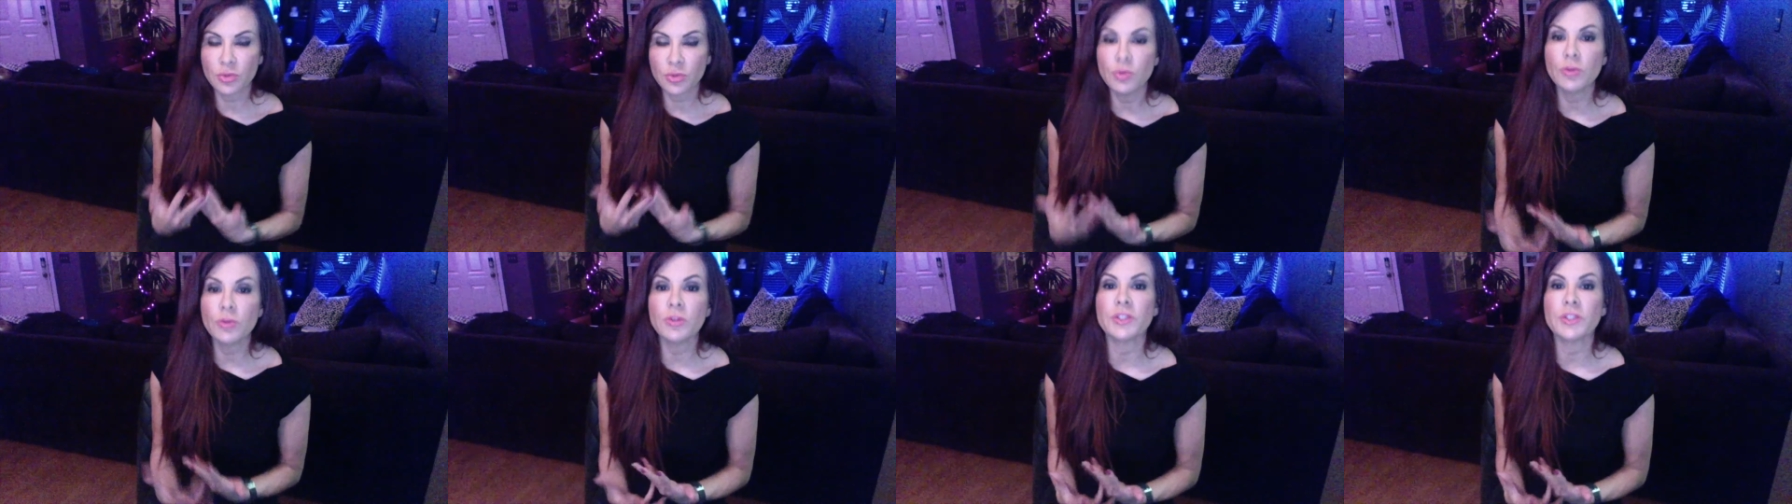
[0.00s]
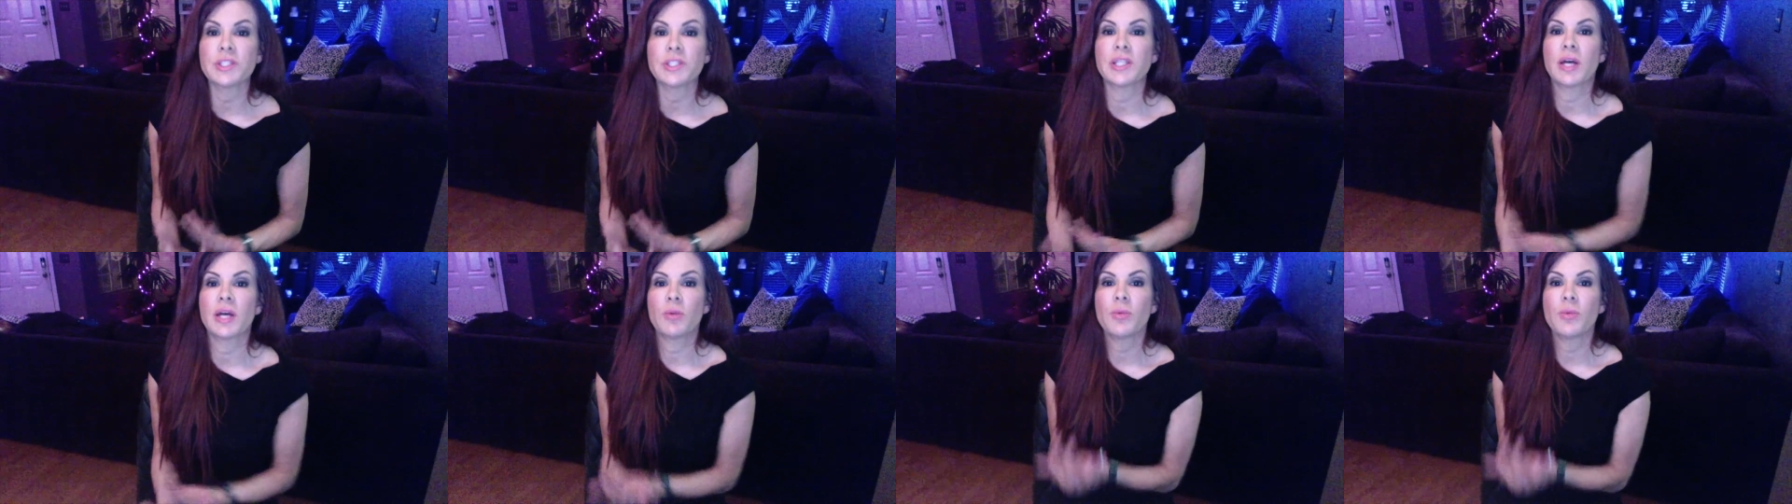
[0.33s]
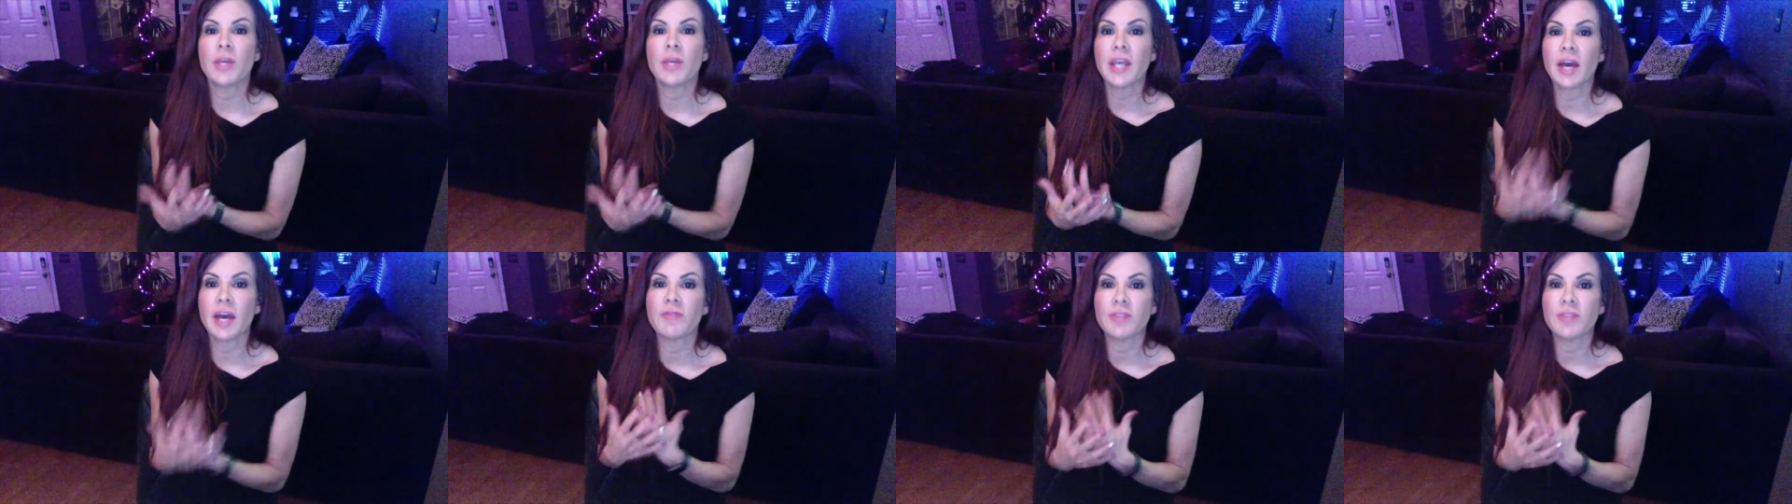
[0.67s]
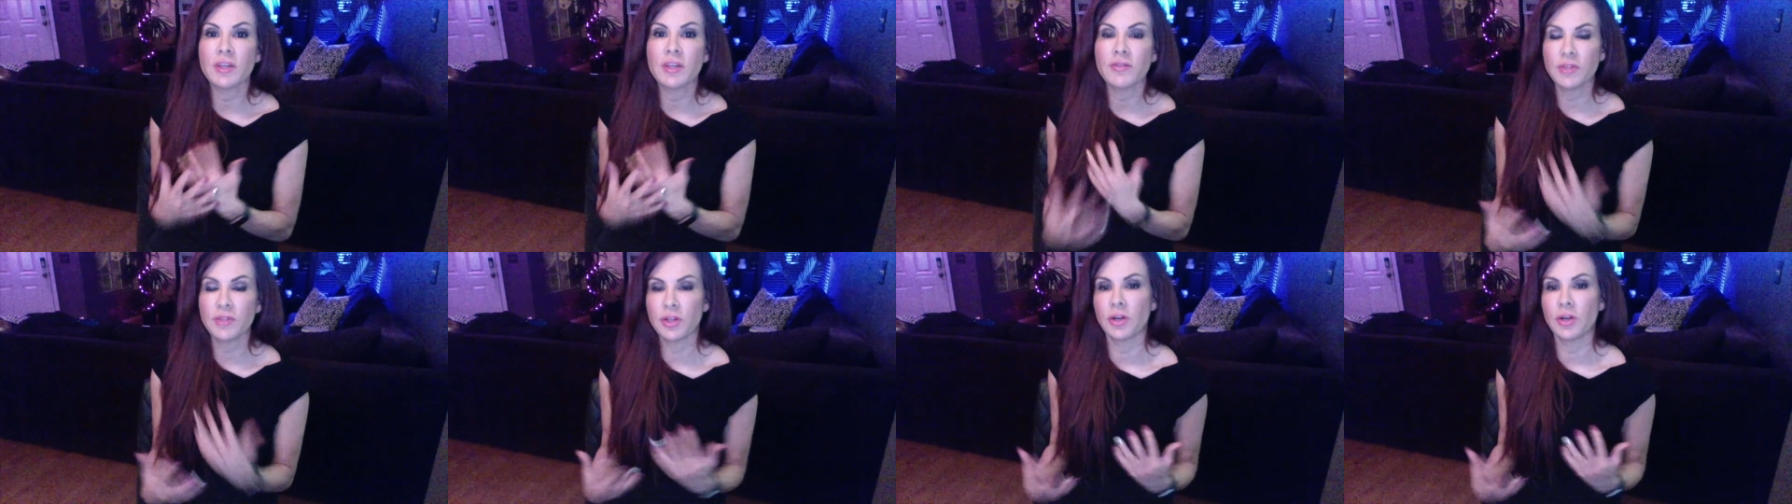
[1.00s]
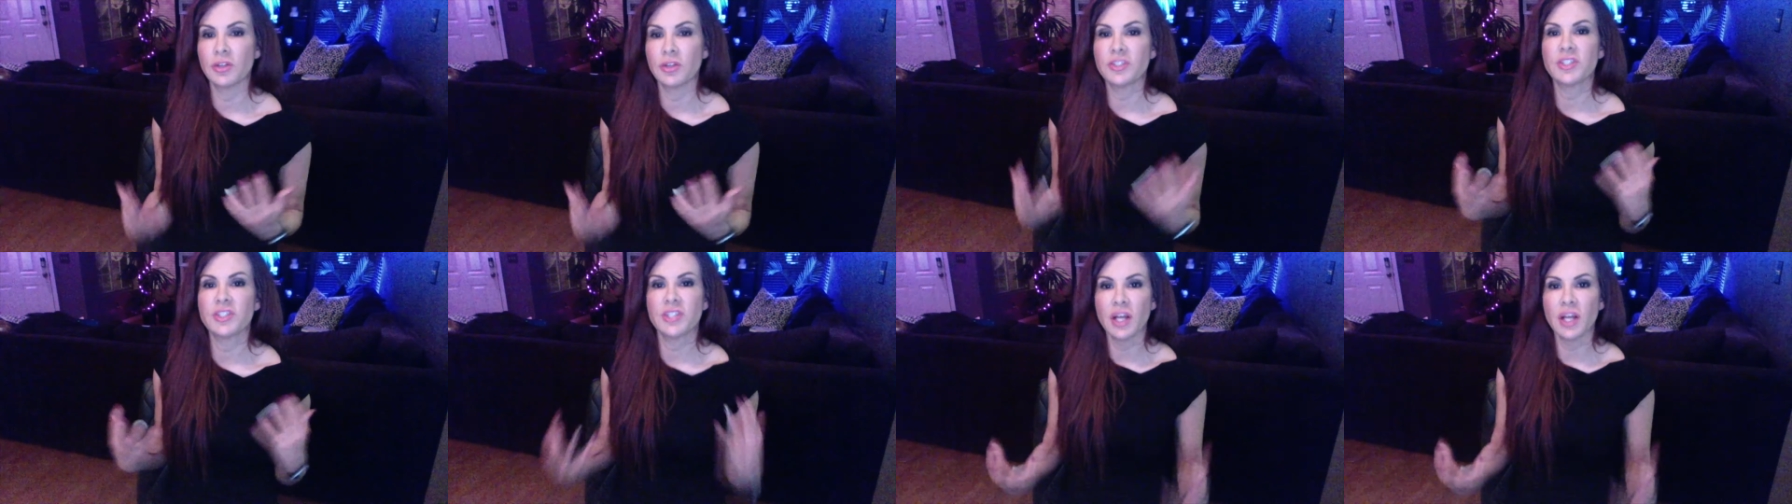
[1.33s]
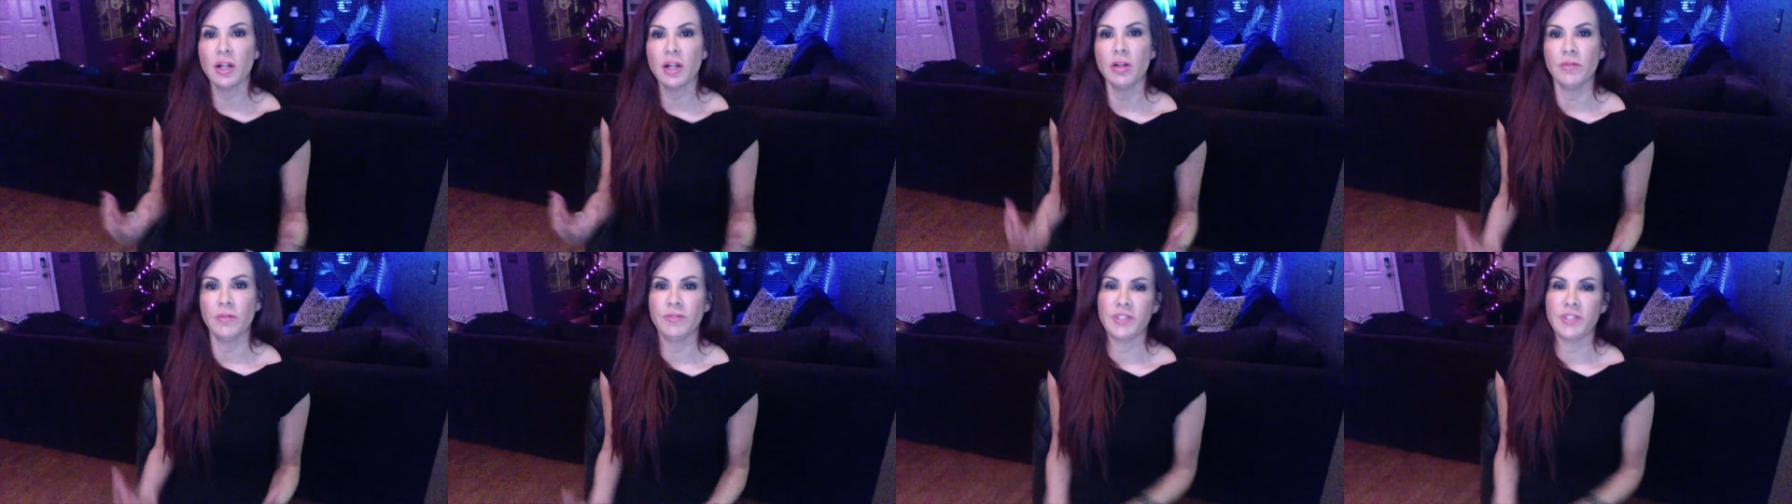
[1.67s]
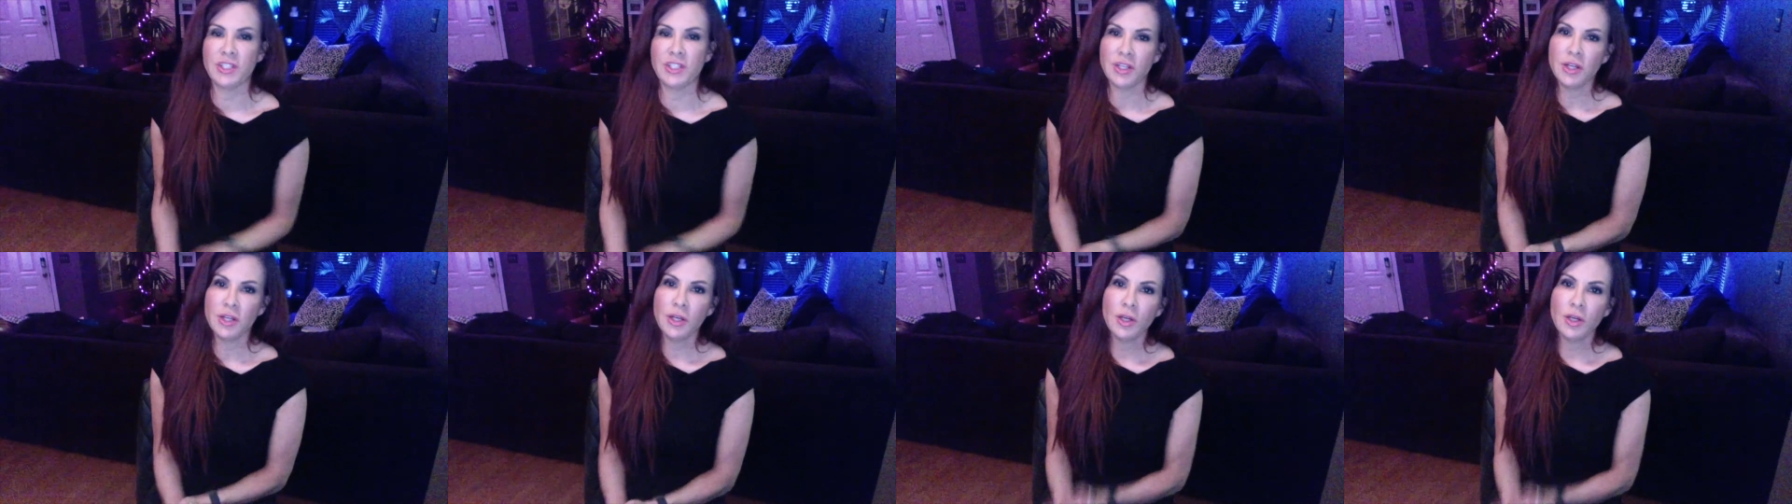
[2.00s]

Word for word: tools that we have given ourselves